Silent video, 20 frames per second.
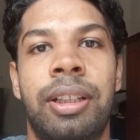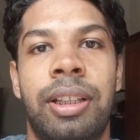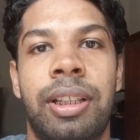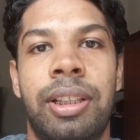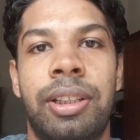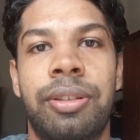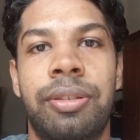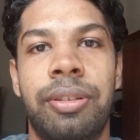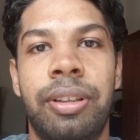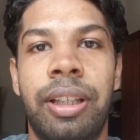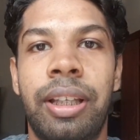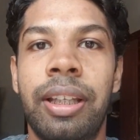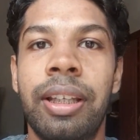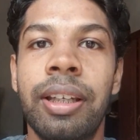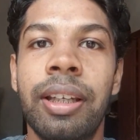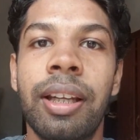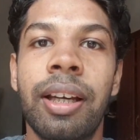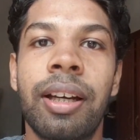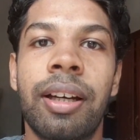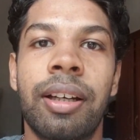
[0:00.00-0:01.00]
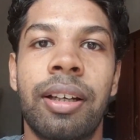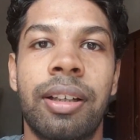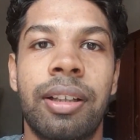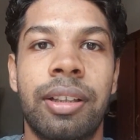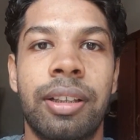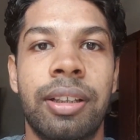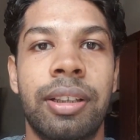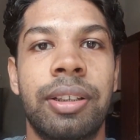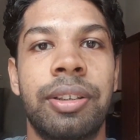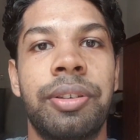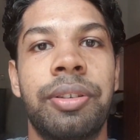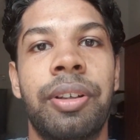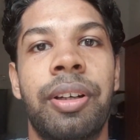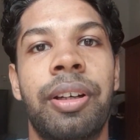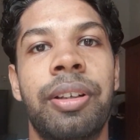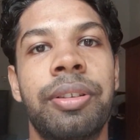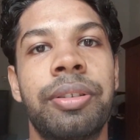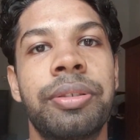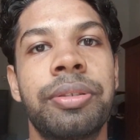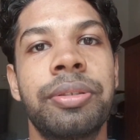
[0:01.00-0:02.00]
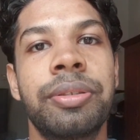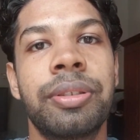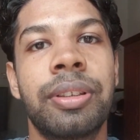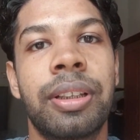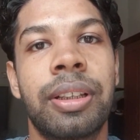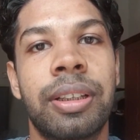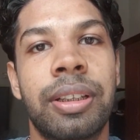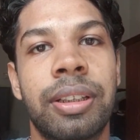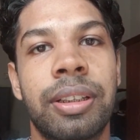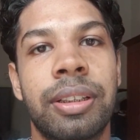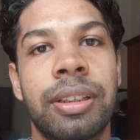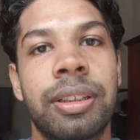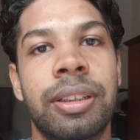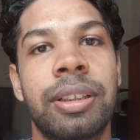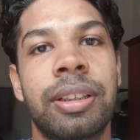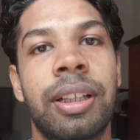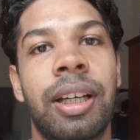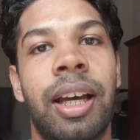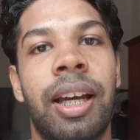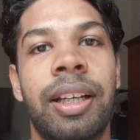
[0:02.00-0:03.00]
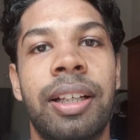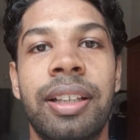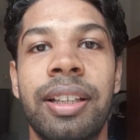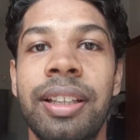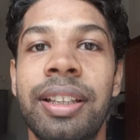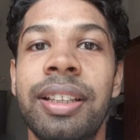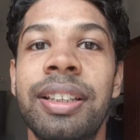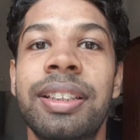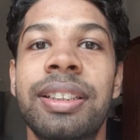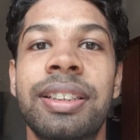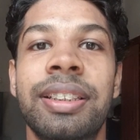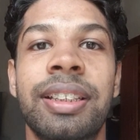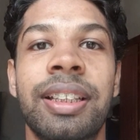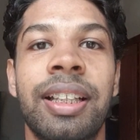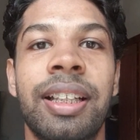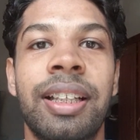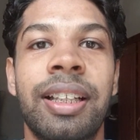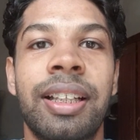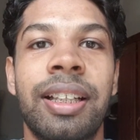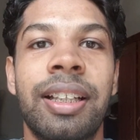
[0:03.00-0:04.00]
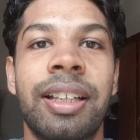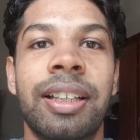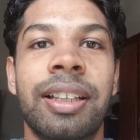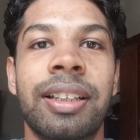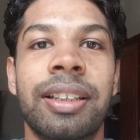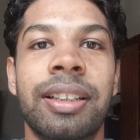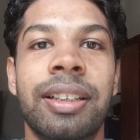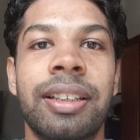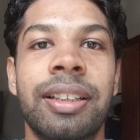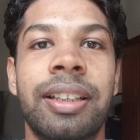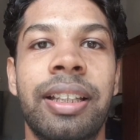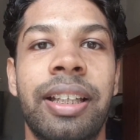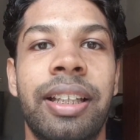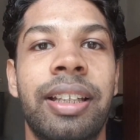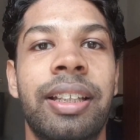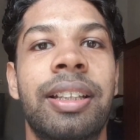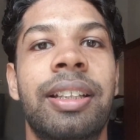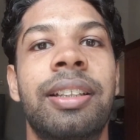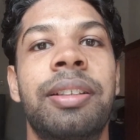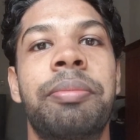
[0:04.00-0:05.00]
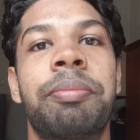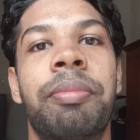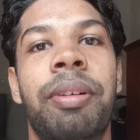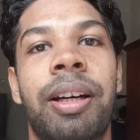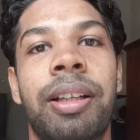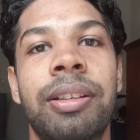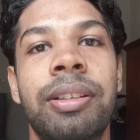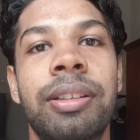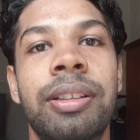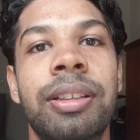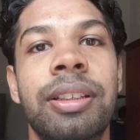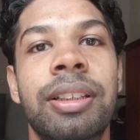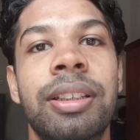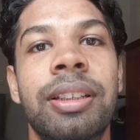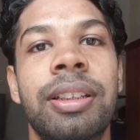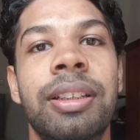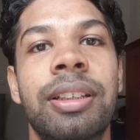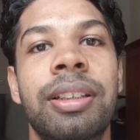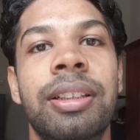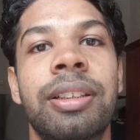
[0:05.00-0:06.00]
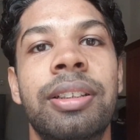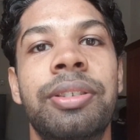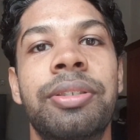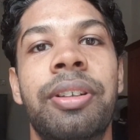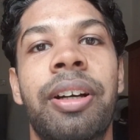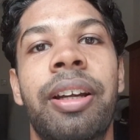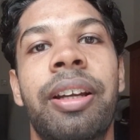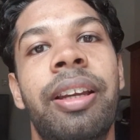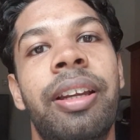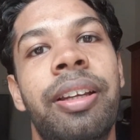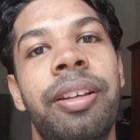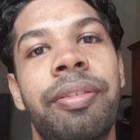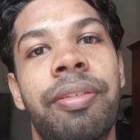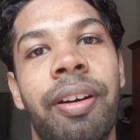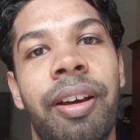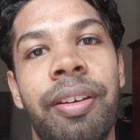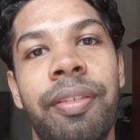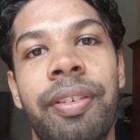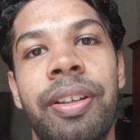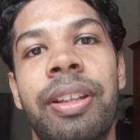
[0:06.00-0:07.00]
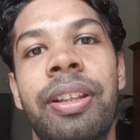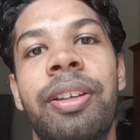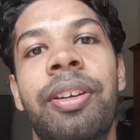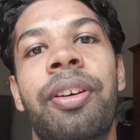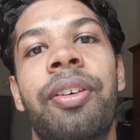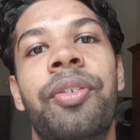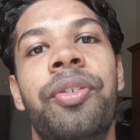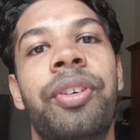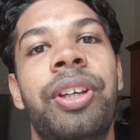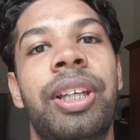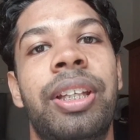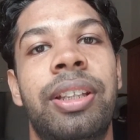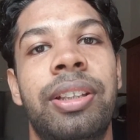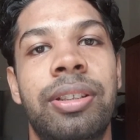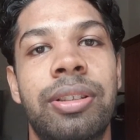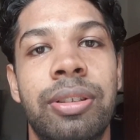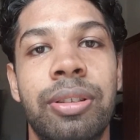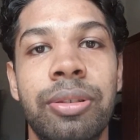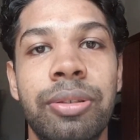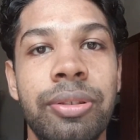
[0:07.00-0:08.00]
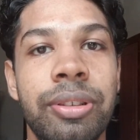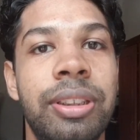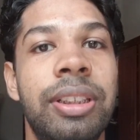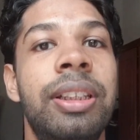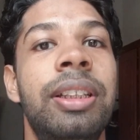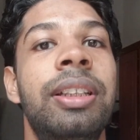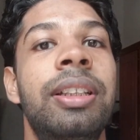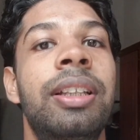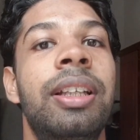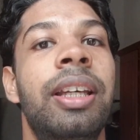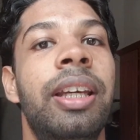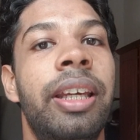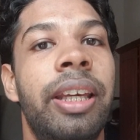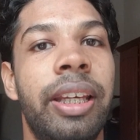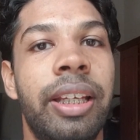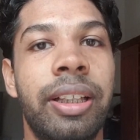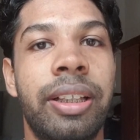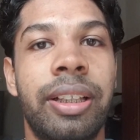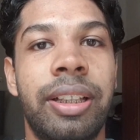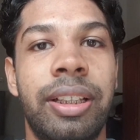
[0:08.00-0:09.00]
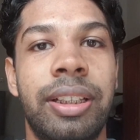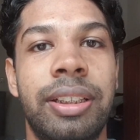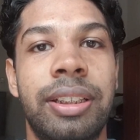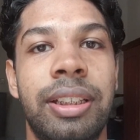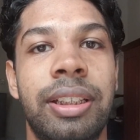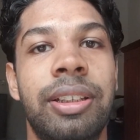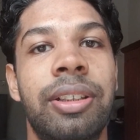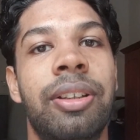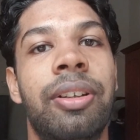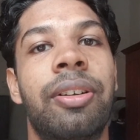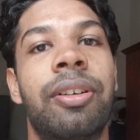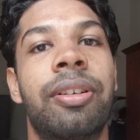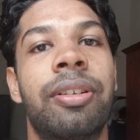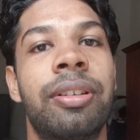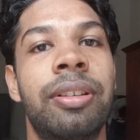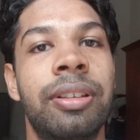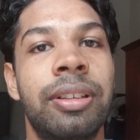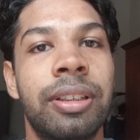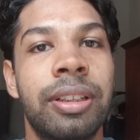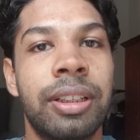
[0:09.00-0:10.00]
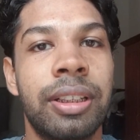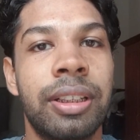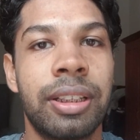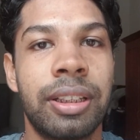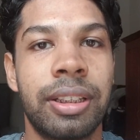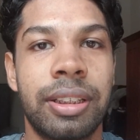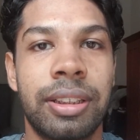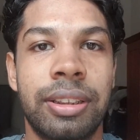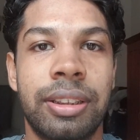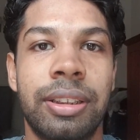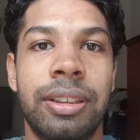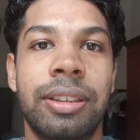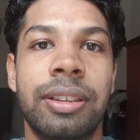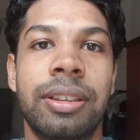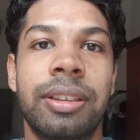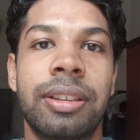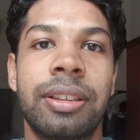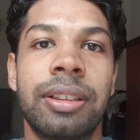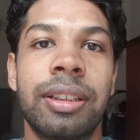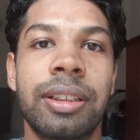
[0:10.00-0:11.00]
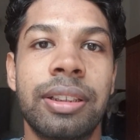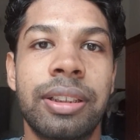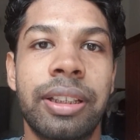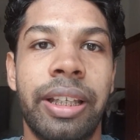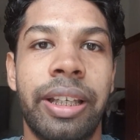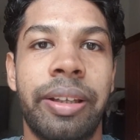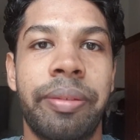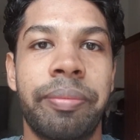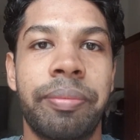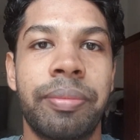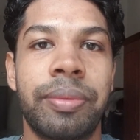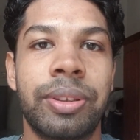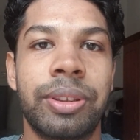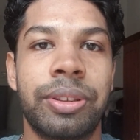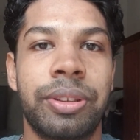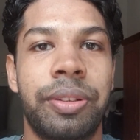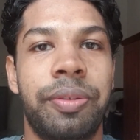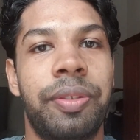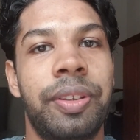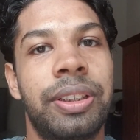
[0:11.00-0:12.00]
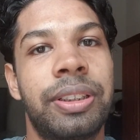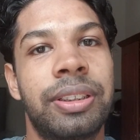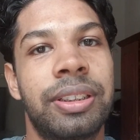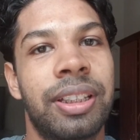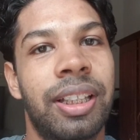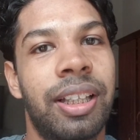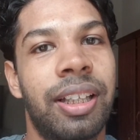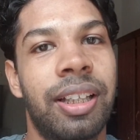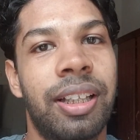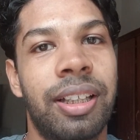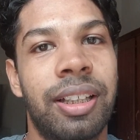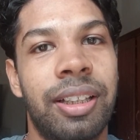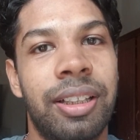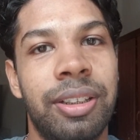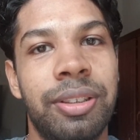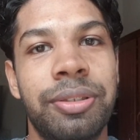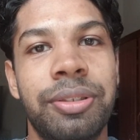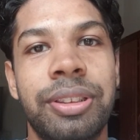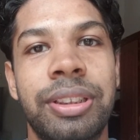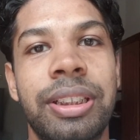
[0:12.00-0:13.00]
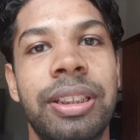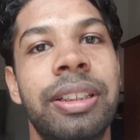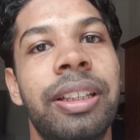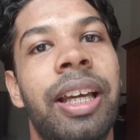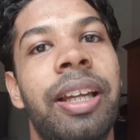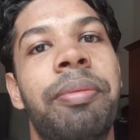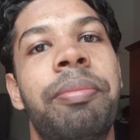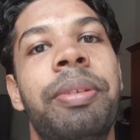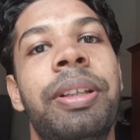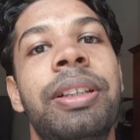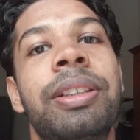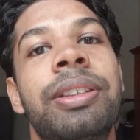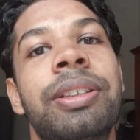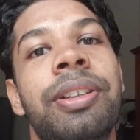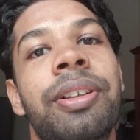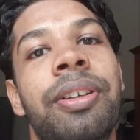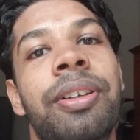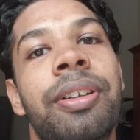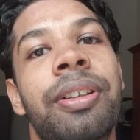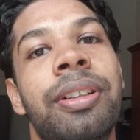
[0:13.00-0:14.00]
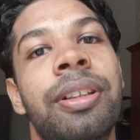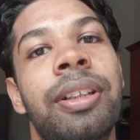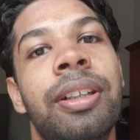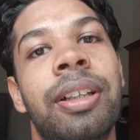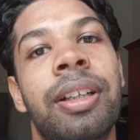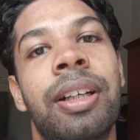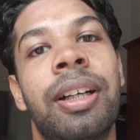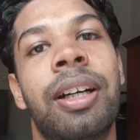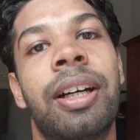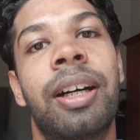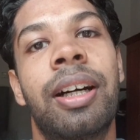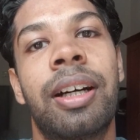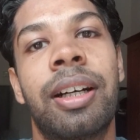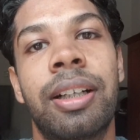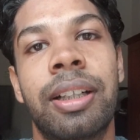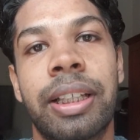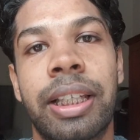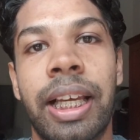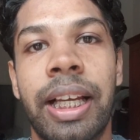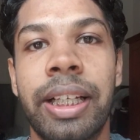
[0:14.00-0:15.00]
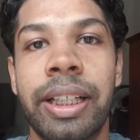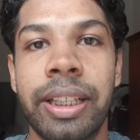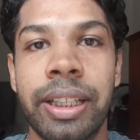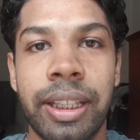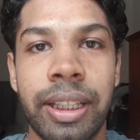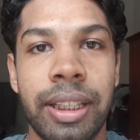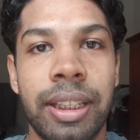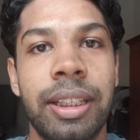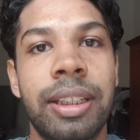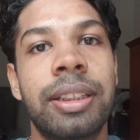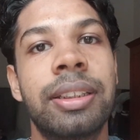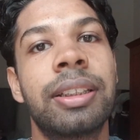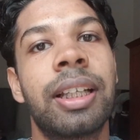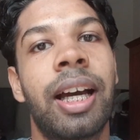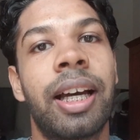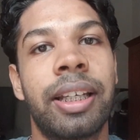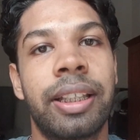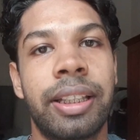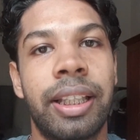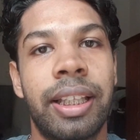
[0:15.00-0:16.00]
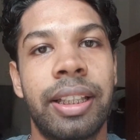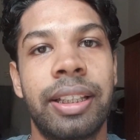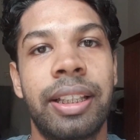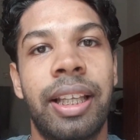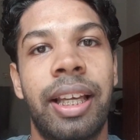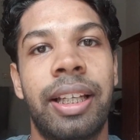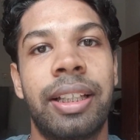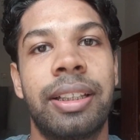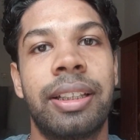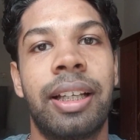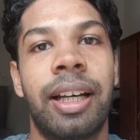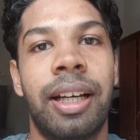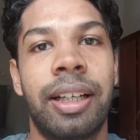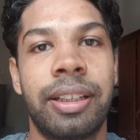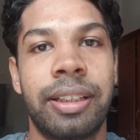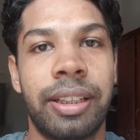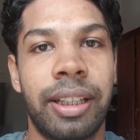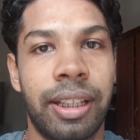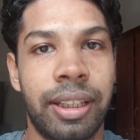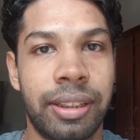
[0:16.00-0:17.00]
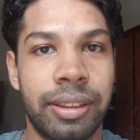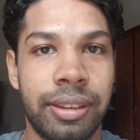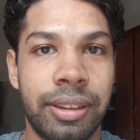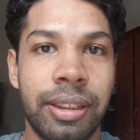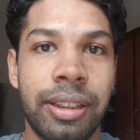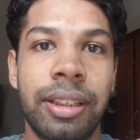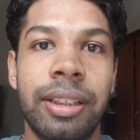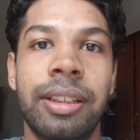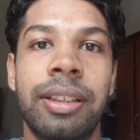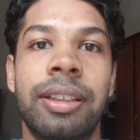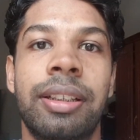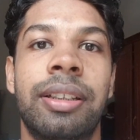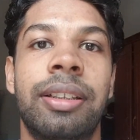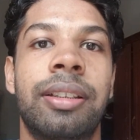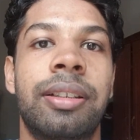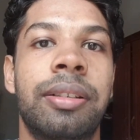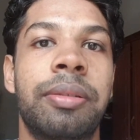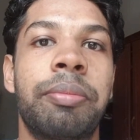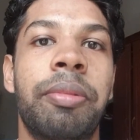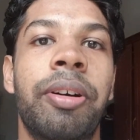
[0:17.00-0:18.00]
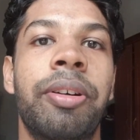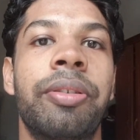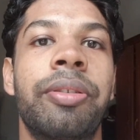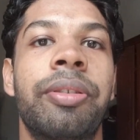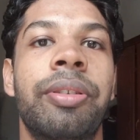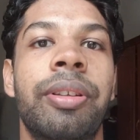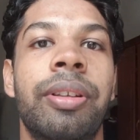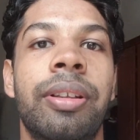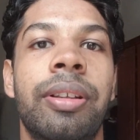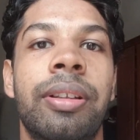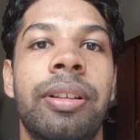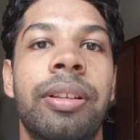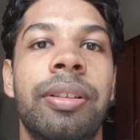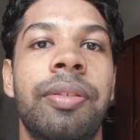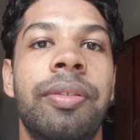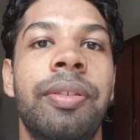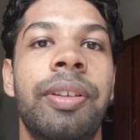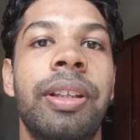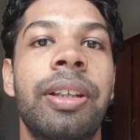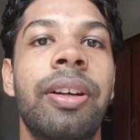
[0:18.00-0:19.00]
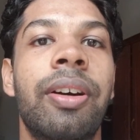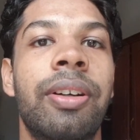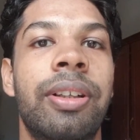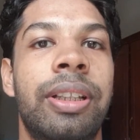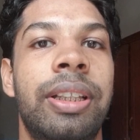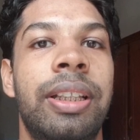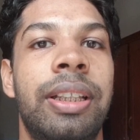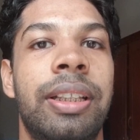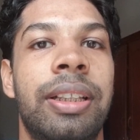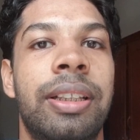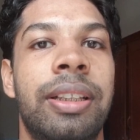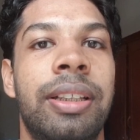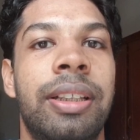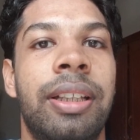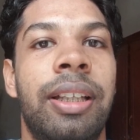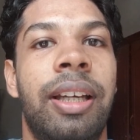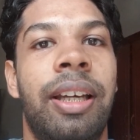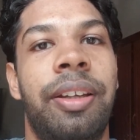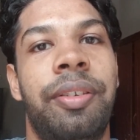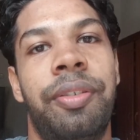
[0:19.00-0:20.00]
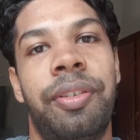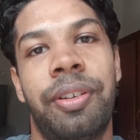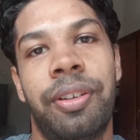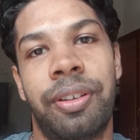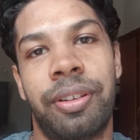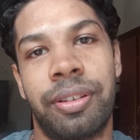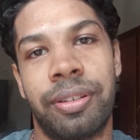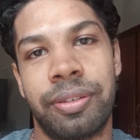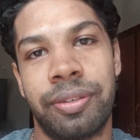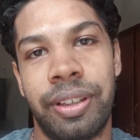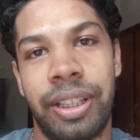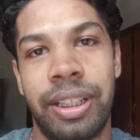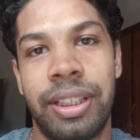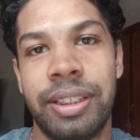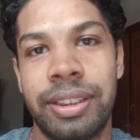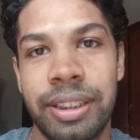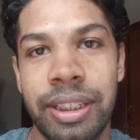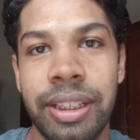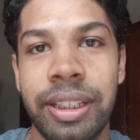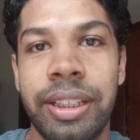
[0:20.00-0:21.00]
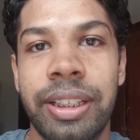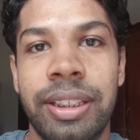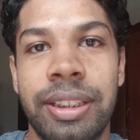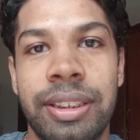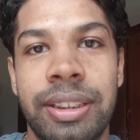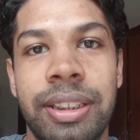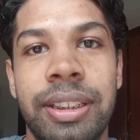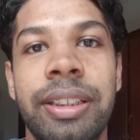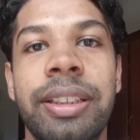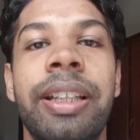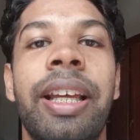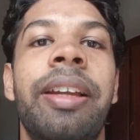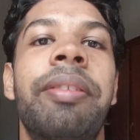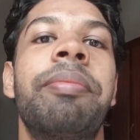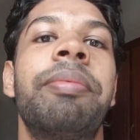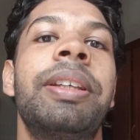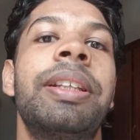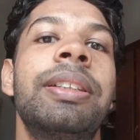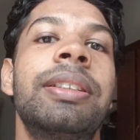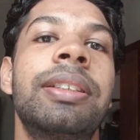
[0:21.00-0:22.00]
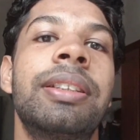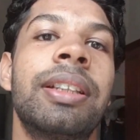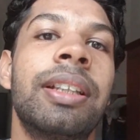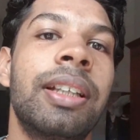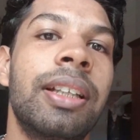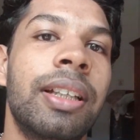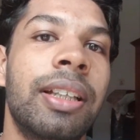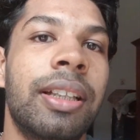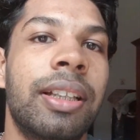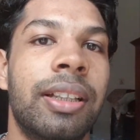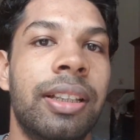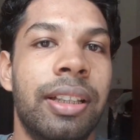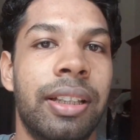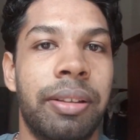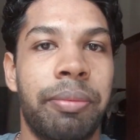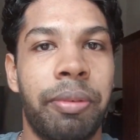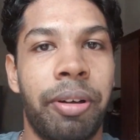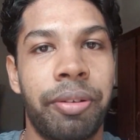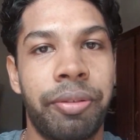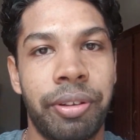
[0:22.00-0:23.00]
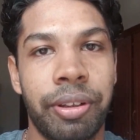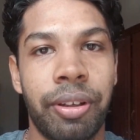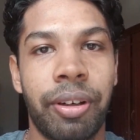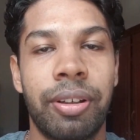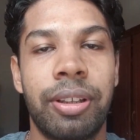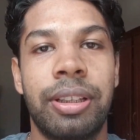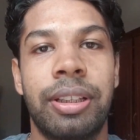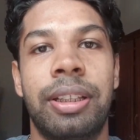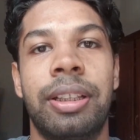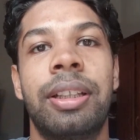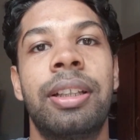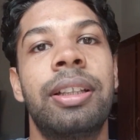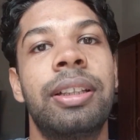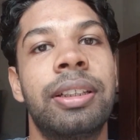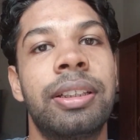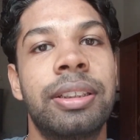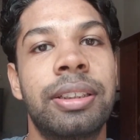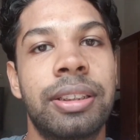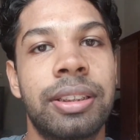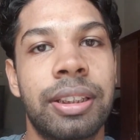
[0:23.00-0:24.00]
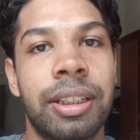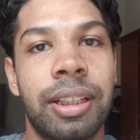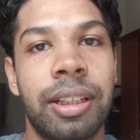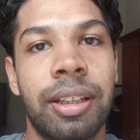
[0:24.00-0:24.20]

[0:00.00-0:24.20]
So then you have to at least take a month to identify whether your weight is losing, increasing, or is it the same. So if it's losing, that means your calorie need is higher than the amount we got here. If your weight is increasing, that means the amount we got here is